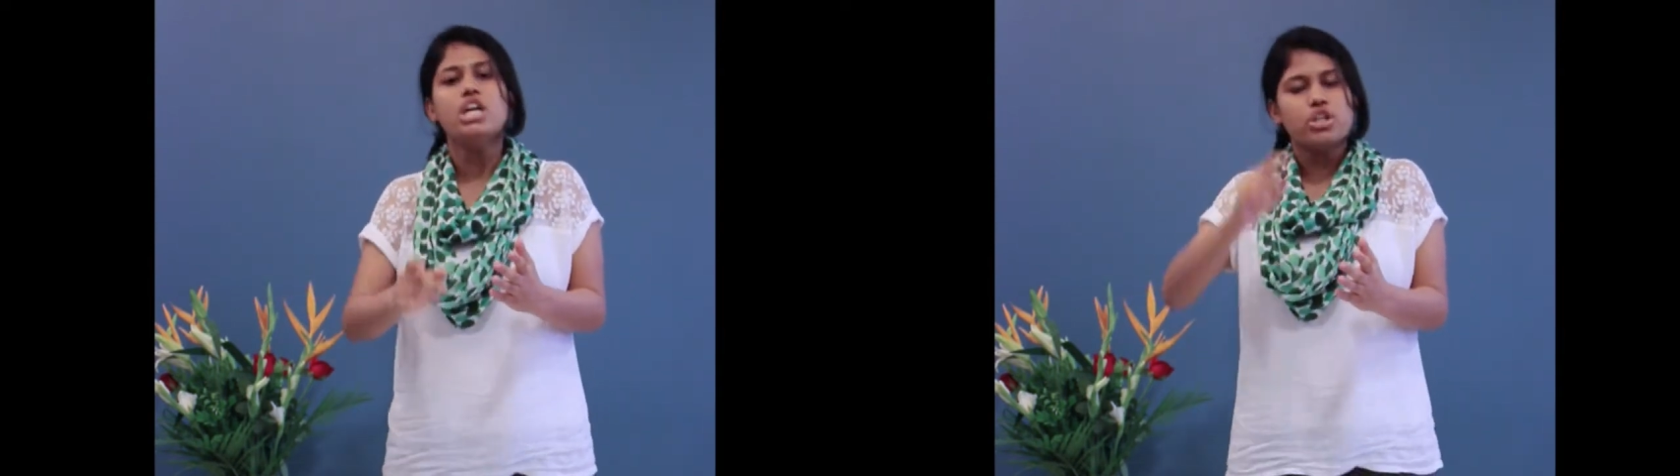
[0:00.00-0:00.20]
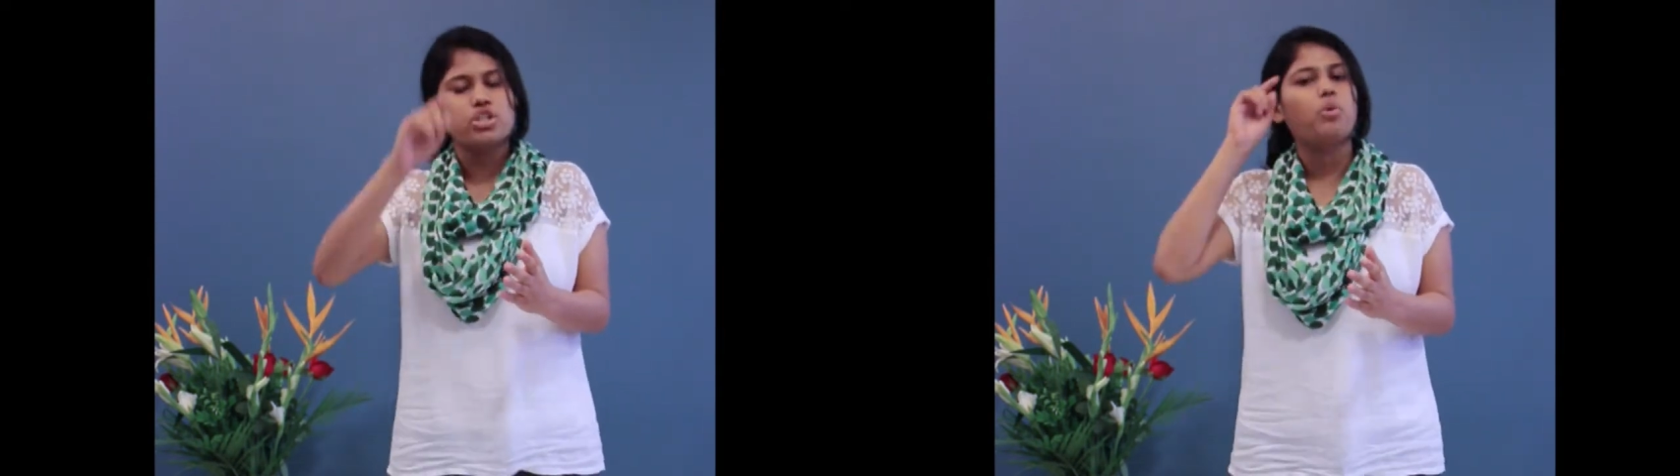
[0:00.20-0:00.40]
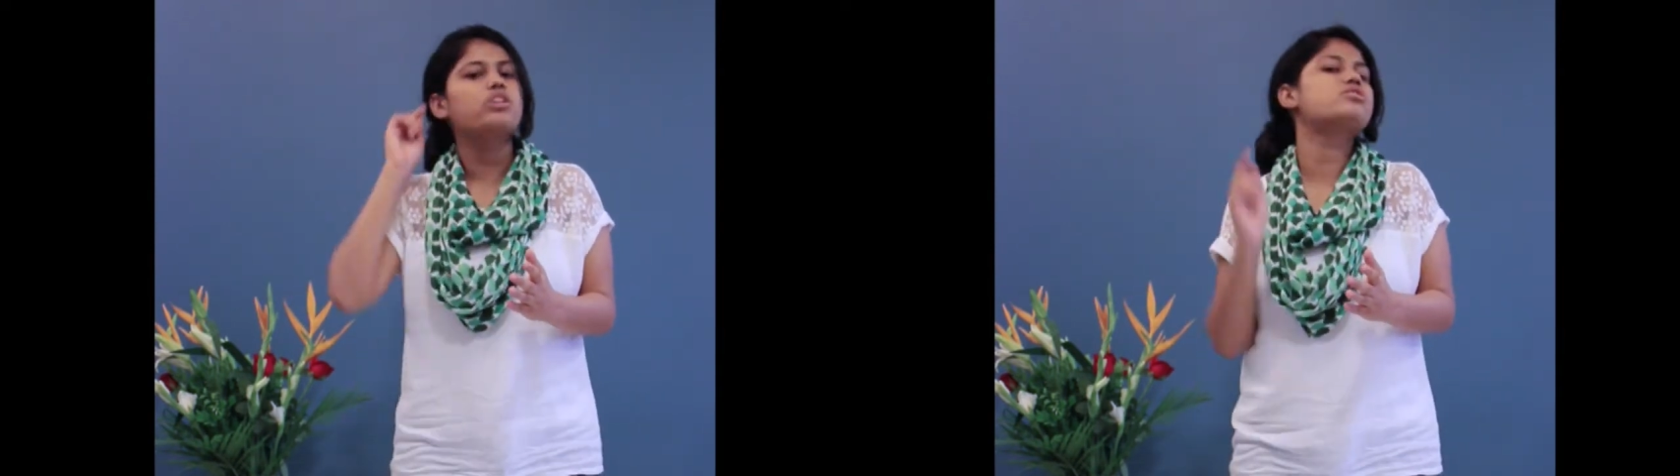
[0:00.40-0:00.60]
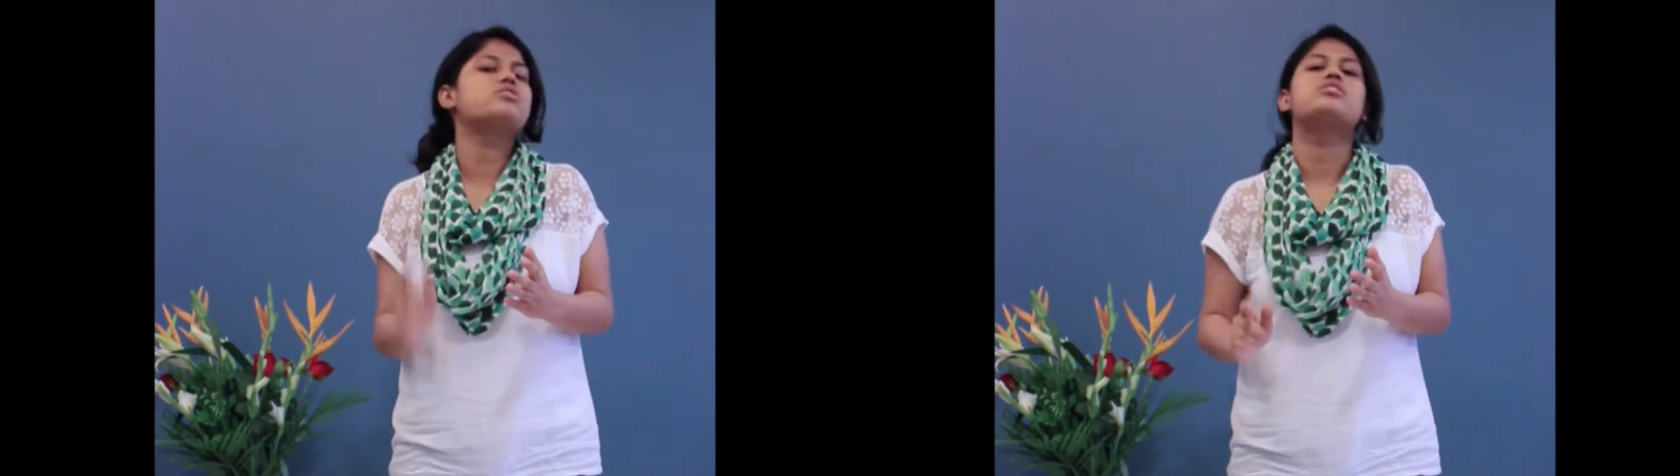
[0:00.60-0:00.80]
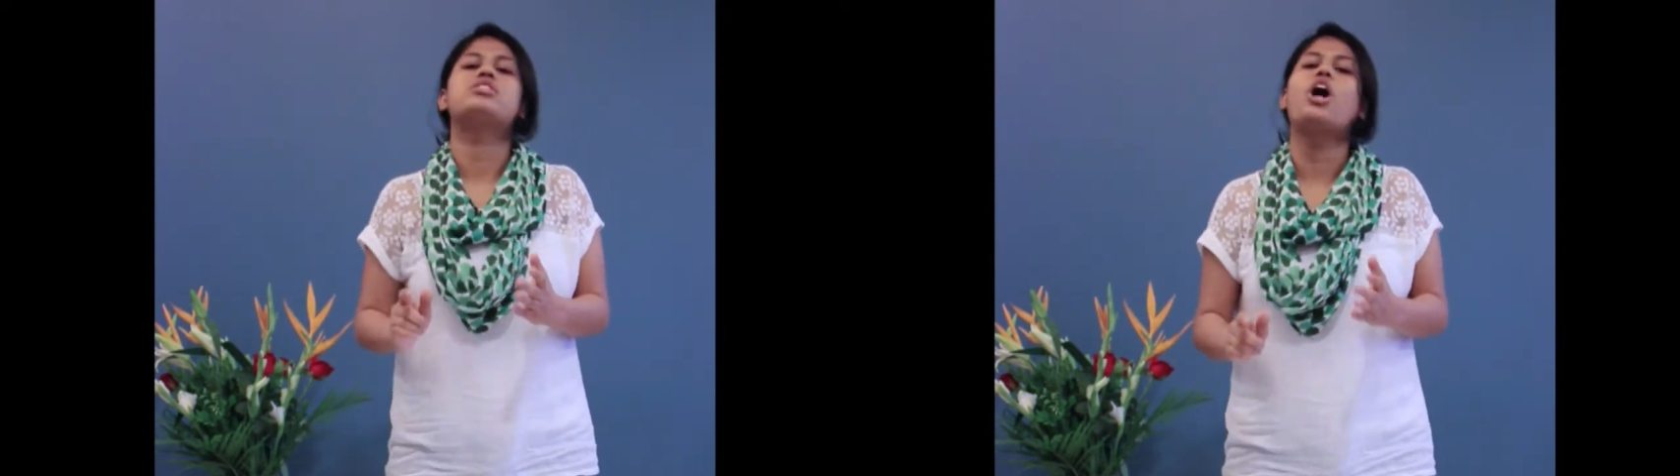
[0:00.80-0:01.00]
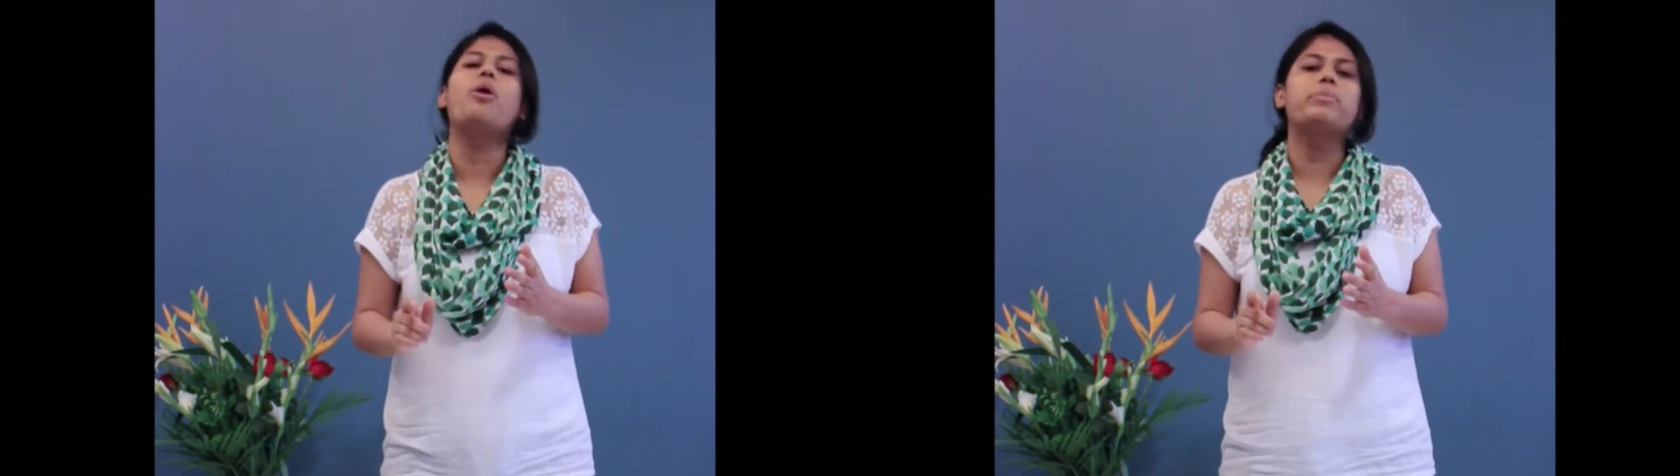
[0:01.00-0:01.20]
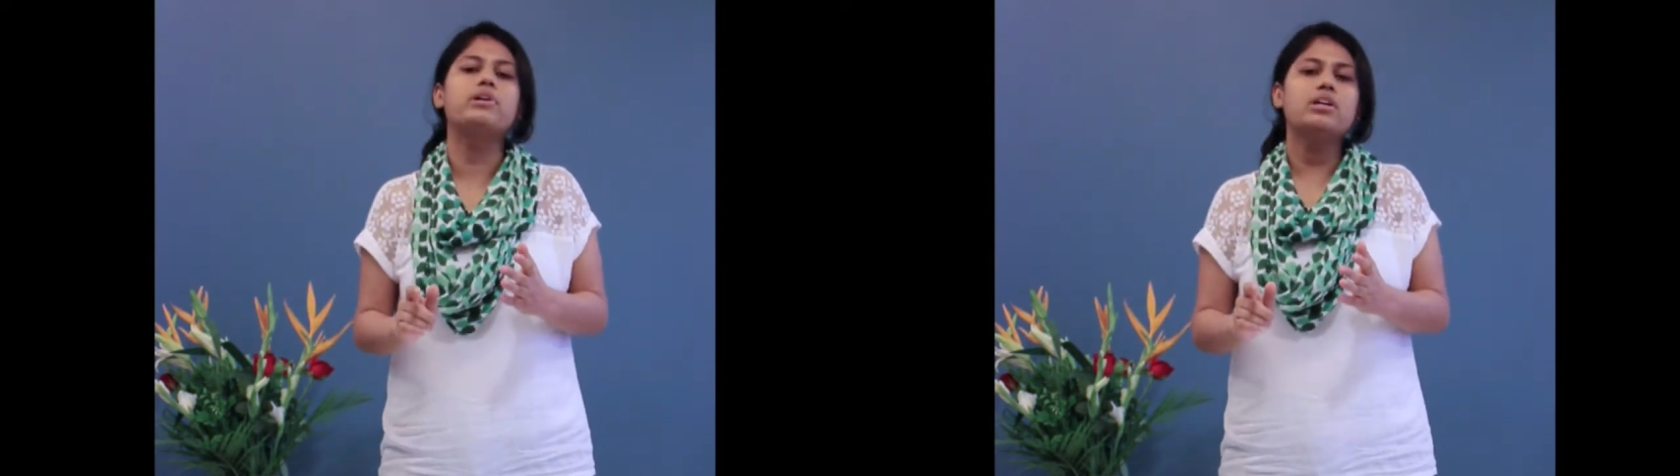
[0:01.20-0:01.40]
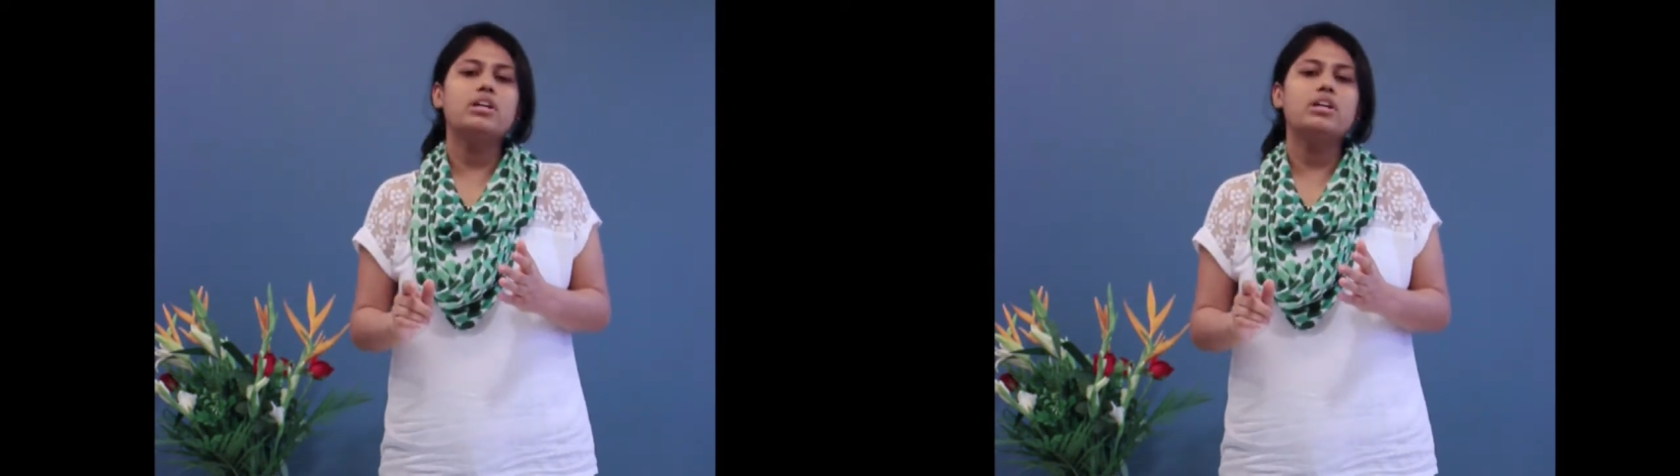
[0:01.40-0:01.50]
She wants to stop,